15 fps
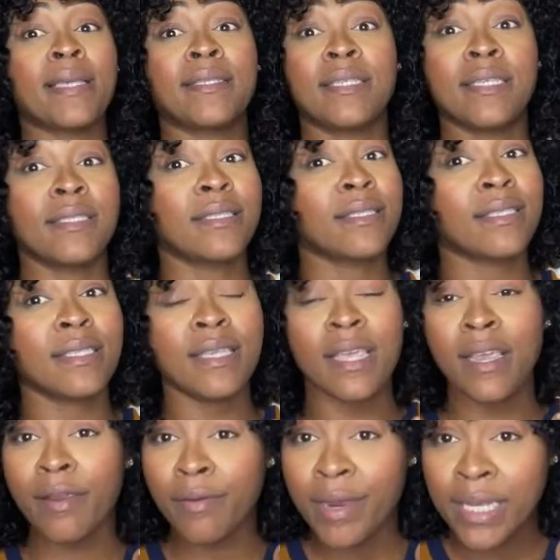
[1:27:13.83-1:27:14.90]

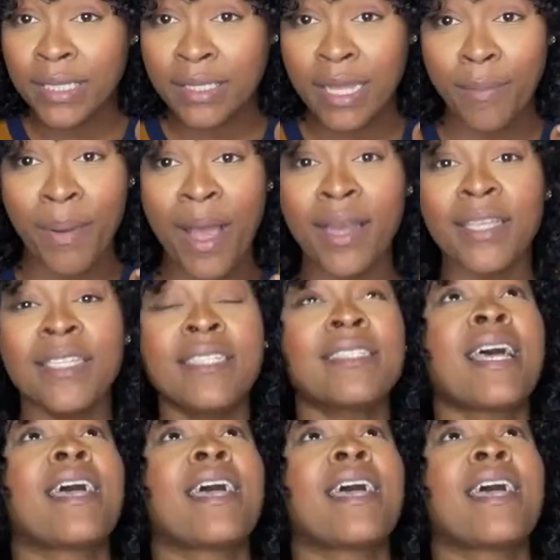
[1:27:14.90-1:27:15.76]
sincerest apologies.